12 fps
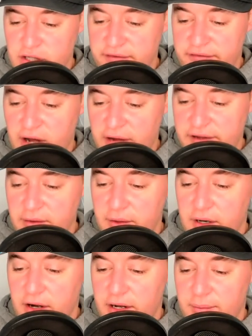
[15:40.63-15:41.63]
evolving
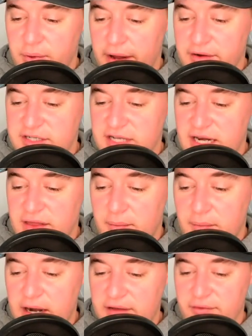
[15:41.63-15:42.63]
regarding players getting the
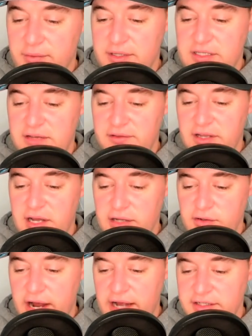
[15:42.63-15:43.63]
money from the TV
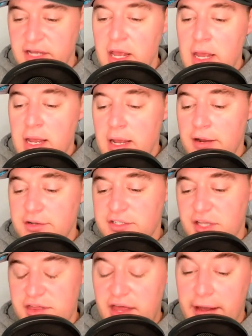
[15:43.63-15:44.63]
contracts? Here's
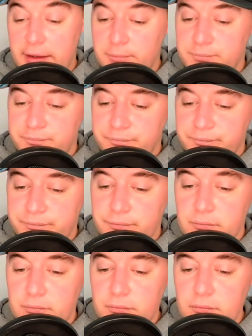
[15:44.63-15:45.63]
the thing.
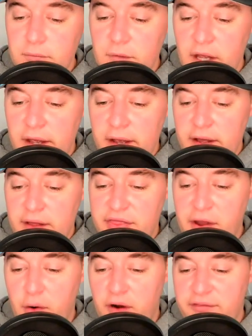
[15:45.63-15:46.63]

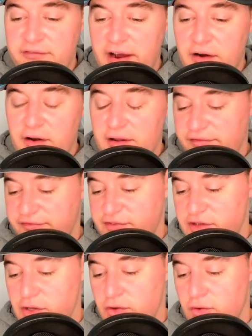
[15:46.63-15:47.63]
There are very
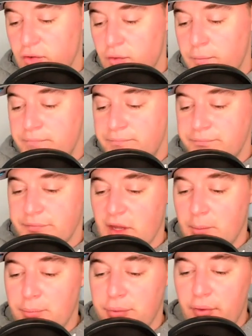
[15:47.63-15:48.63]
few
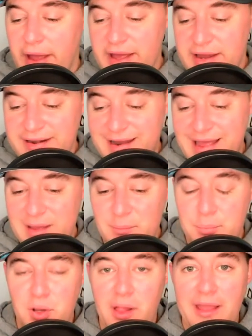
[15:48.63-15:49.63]
brand name
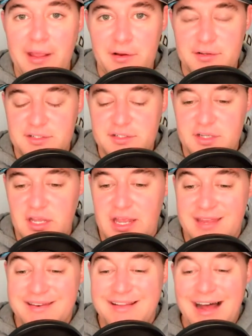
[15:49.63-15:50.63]
players
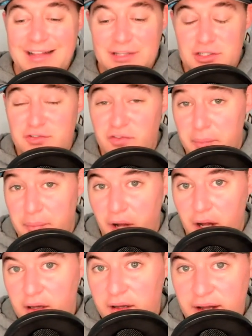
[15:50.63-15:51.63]
in college
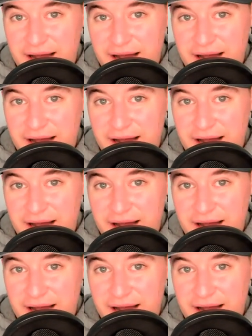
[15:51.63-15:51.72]
football